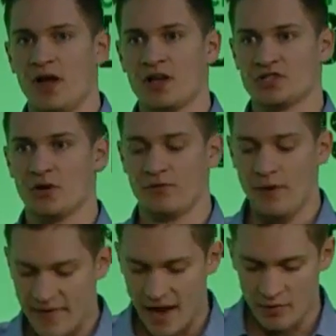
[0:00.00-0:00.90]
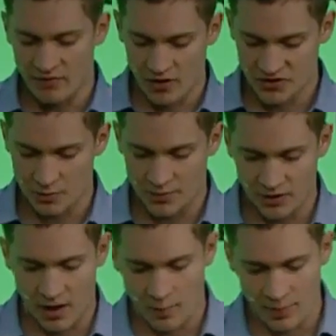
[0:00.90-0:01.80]
So, from that, we've also built
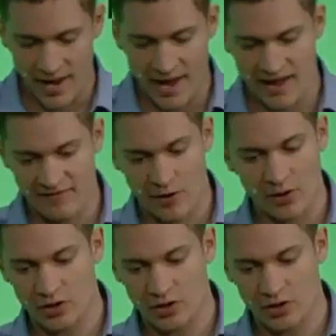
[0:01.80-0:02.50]
up a very